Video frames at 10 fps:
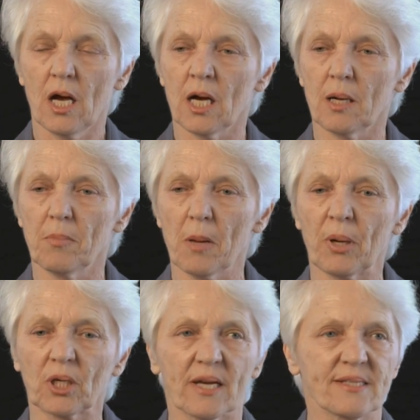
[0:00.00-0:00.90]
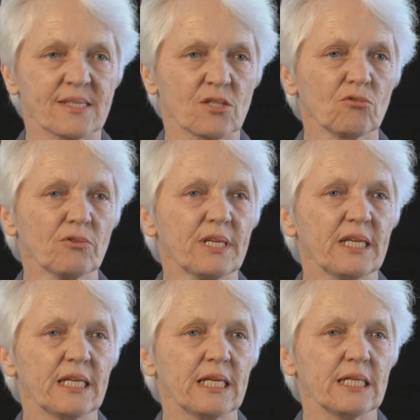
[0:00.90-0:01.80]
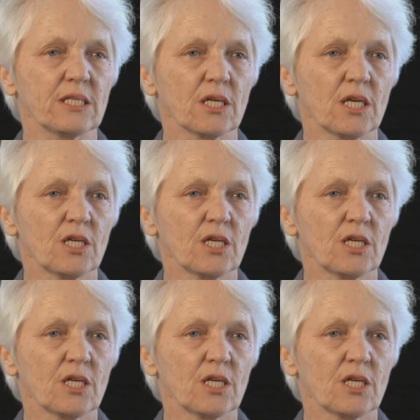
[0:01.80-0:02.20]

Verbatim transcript: um, but I still need